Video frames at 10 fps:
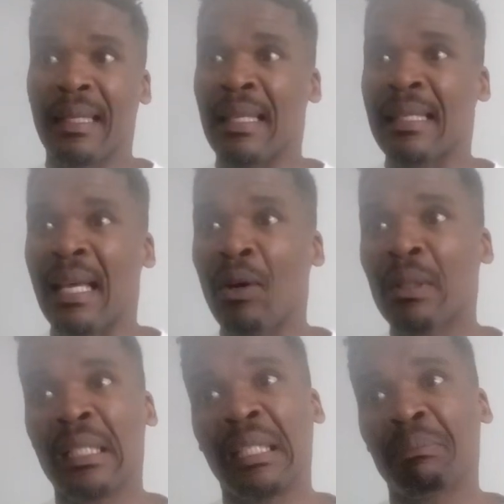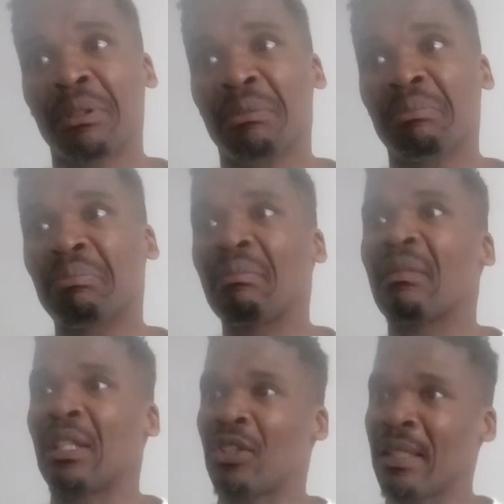Its outcomes,
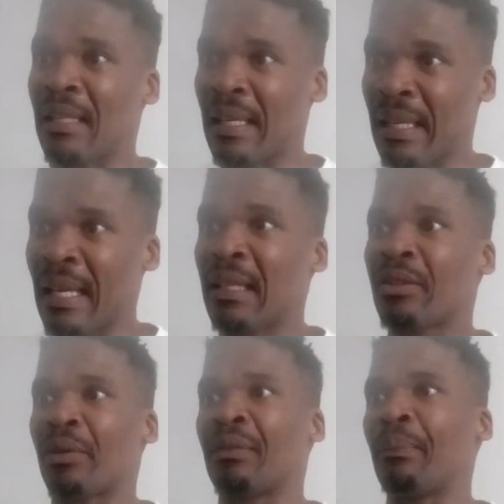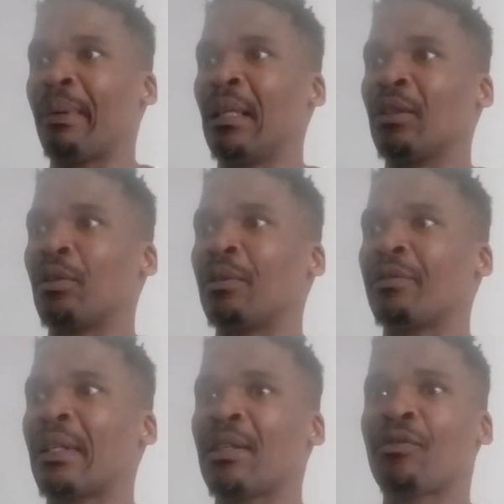the General Act of the Berlin
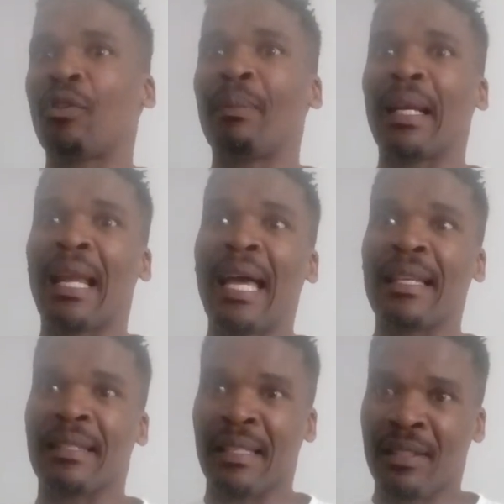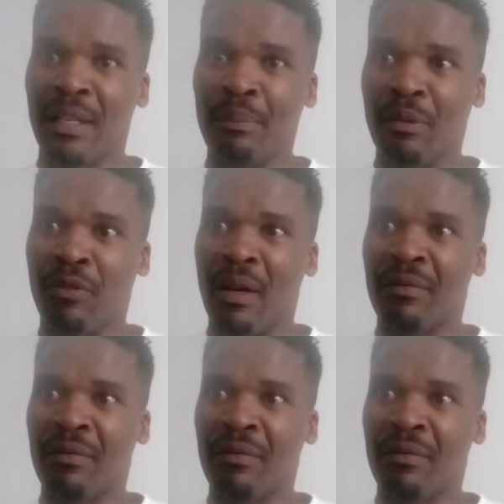Conference, formalized the scramble for